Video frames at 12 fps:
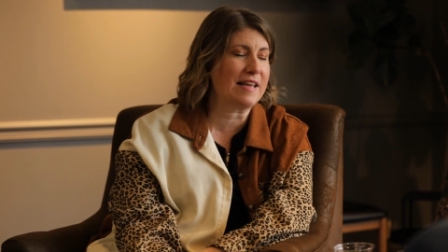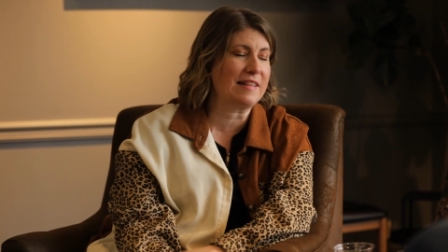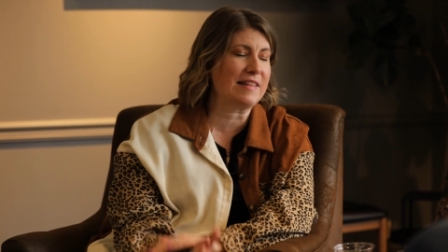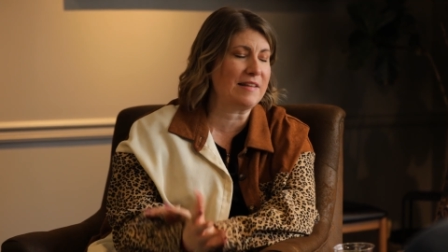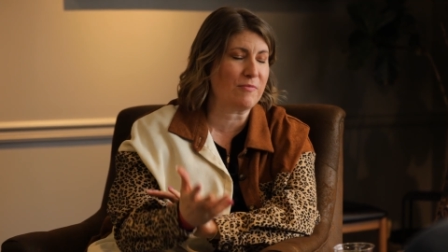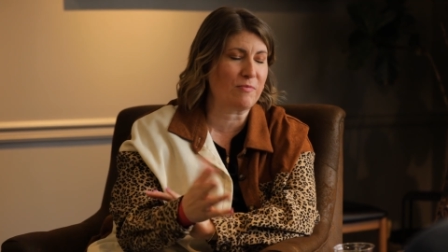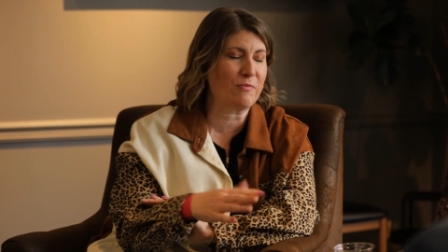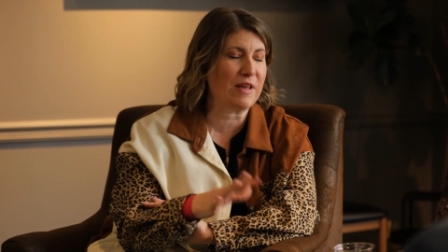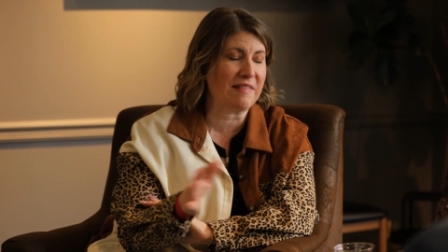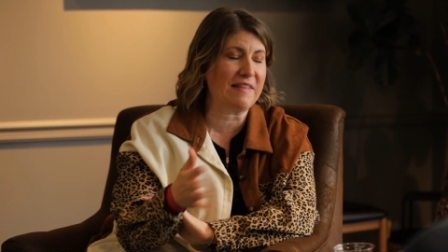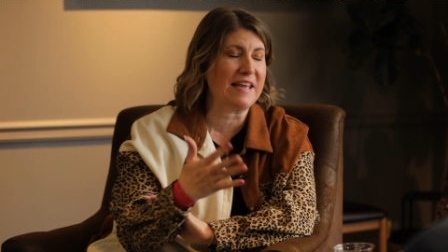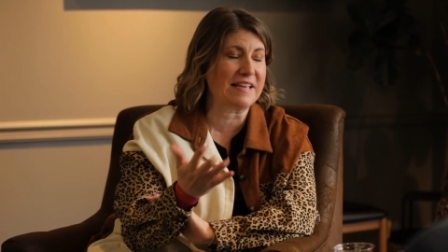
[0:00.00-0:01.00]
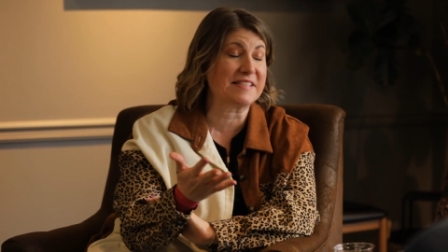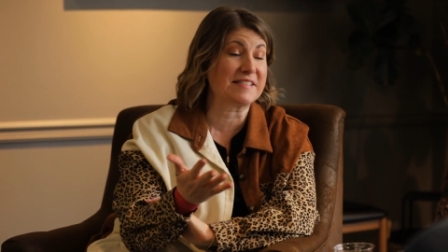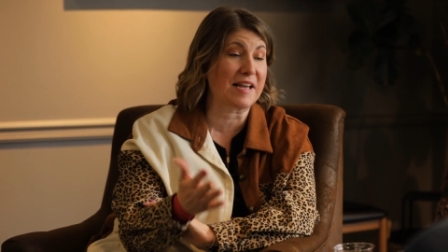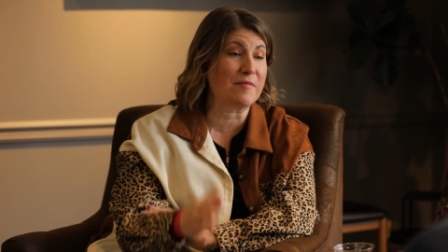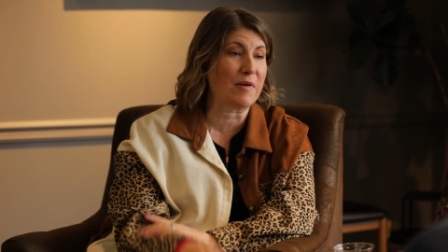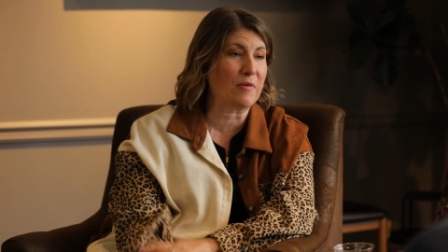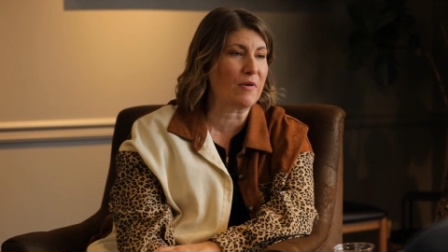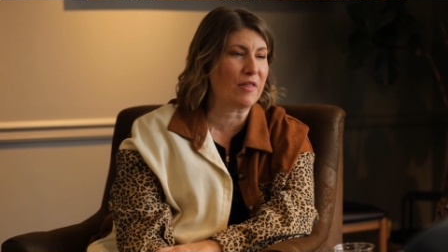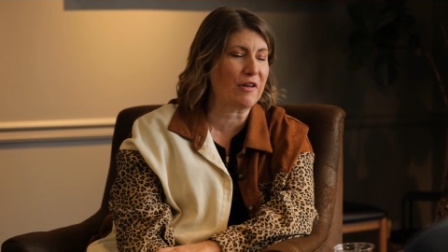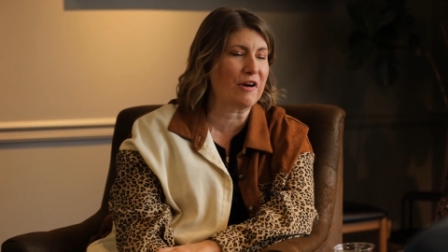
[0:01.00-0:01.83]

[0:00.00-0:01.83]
in, in the excitement with